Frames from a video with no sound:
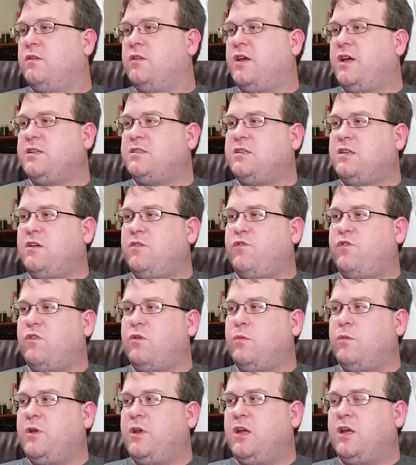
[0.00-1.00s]
that's it
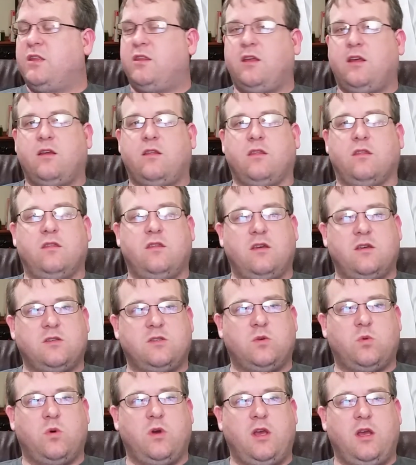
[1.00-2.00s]
for me, I think,
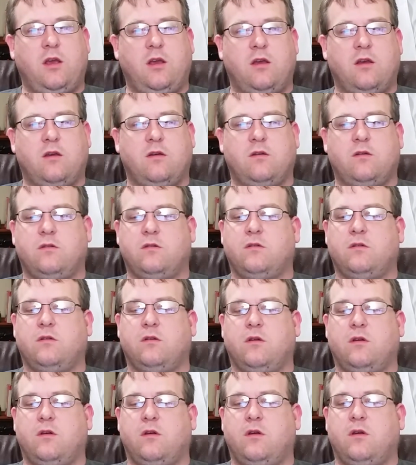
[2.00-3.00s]
this week.
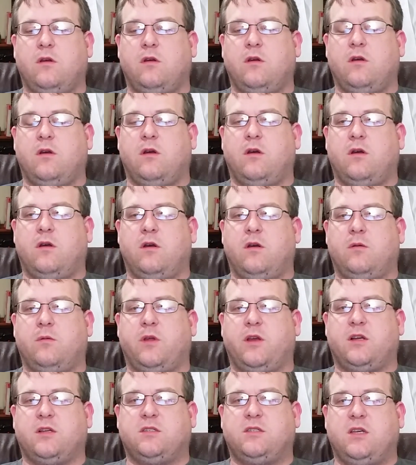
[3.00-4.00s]

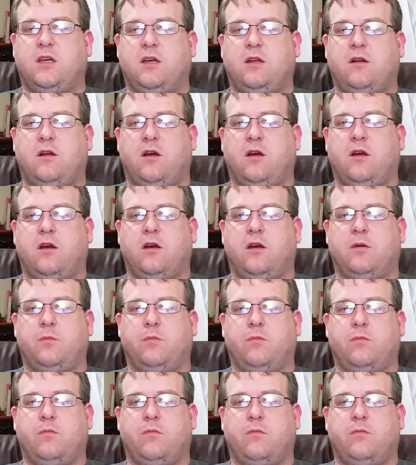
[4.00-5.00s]
Like I said,
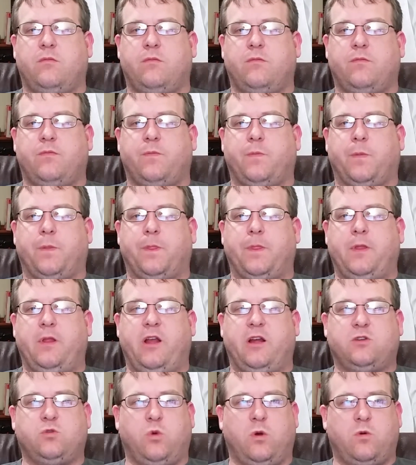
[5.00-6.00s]

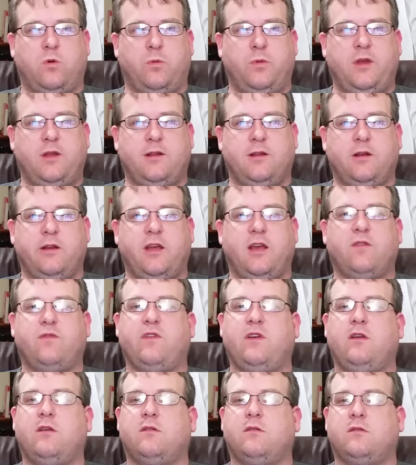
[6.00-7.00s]
next week will be a little
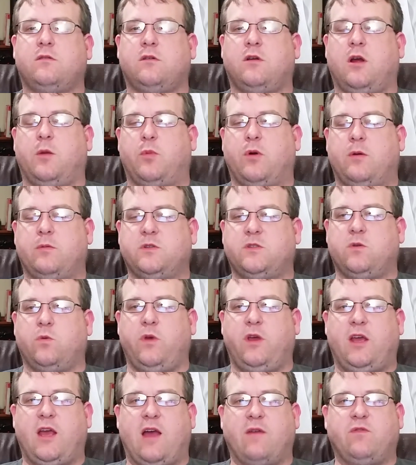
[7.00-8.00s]
iffy. I promise
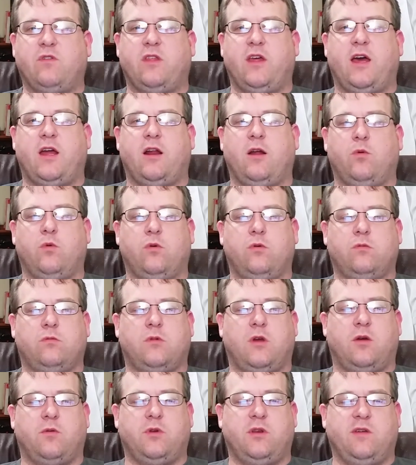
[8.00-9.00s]
the week after that I
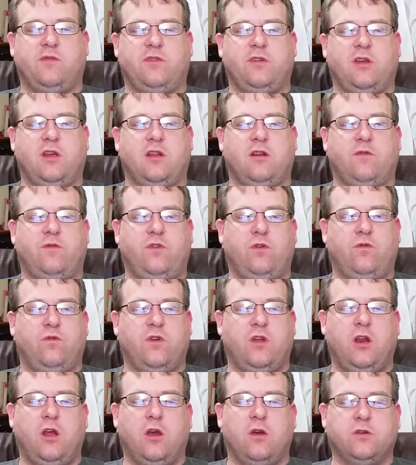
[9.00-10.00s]
will definitely get a
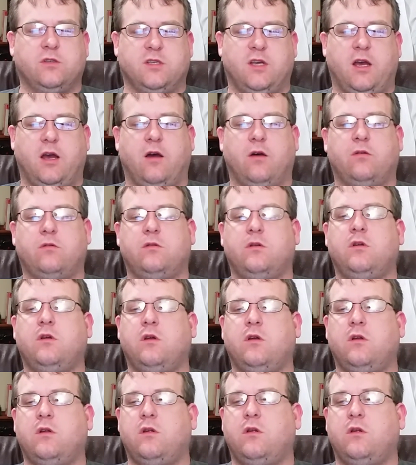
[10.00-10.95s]
few videos out.